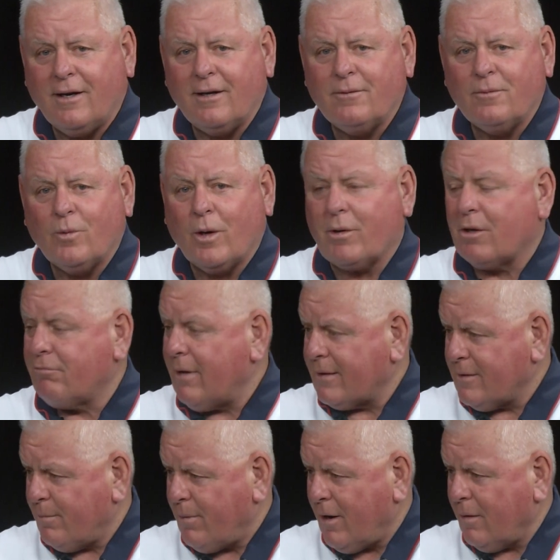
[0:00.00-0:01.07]
work with rec
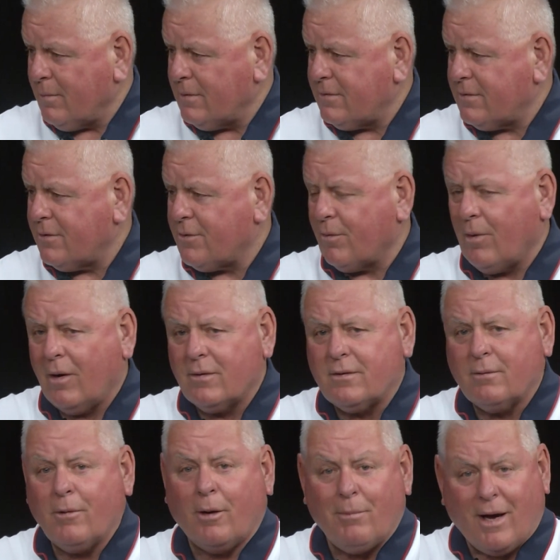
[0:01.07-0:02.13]
departments throughout
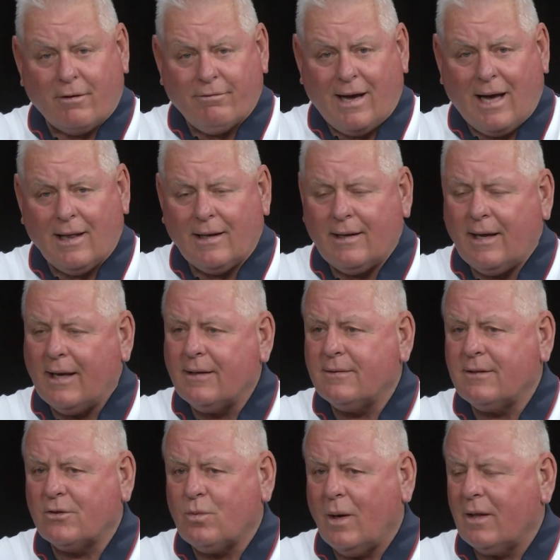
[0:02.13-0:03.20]
the Merrimack Valley and
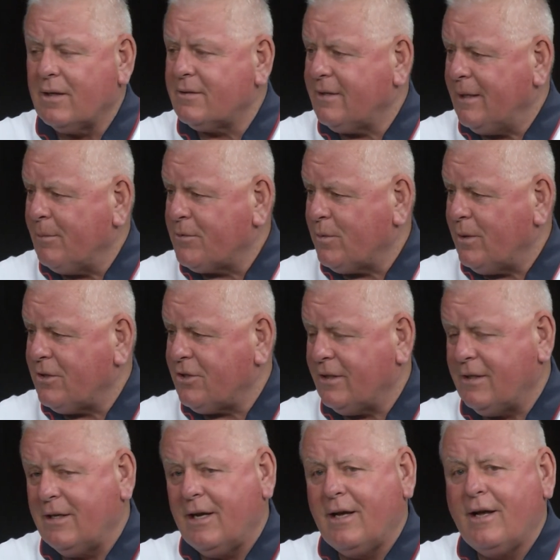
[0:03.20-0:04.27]
as well as in Ipswich.
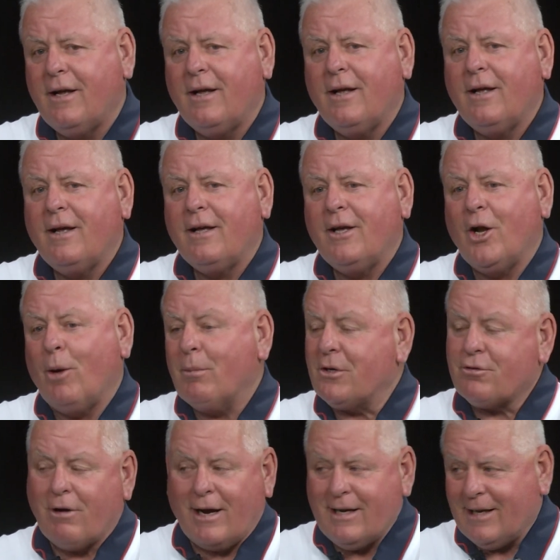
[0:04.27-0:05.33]
And I'm a
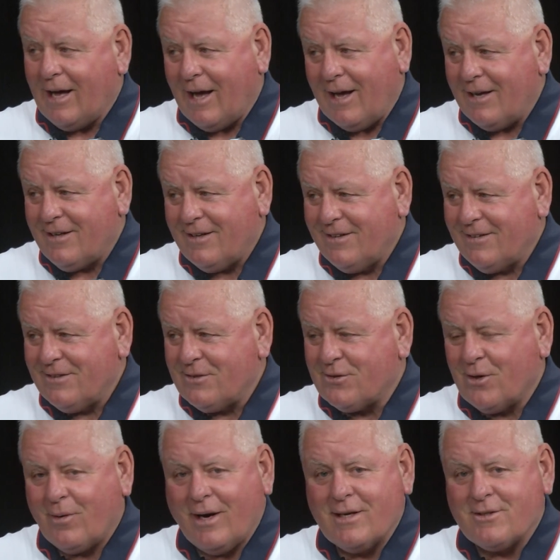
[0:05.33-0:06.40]
Triton guy,
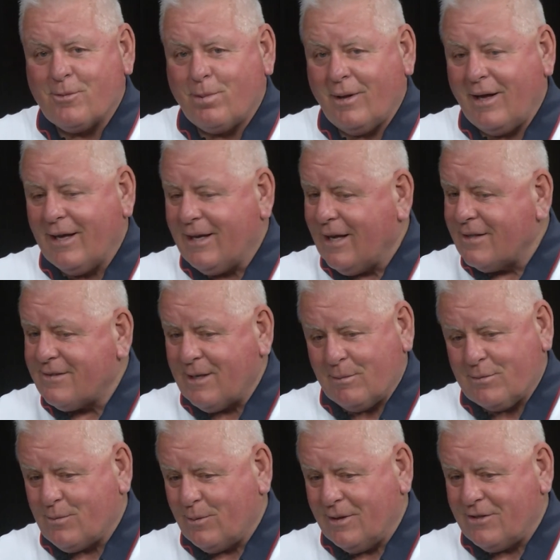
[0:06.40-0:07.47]
so I used to play against
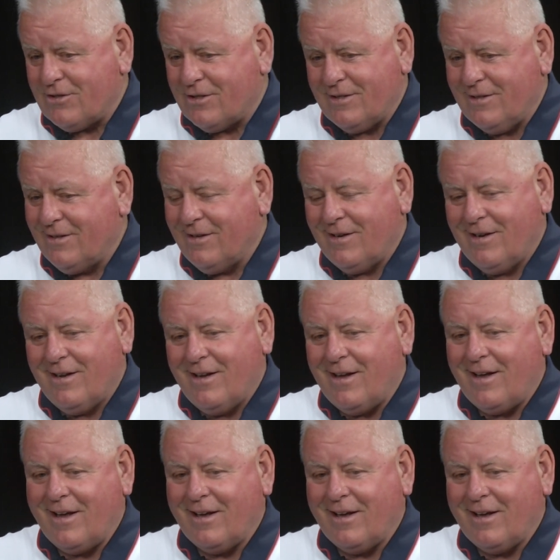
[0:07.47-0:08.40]
Ipswich. And,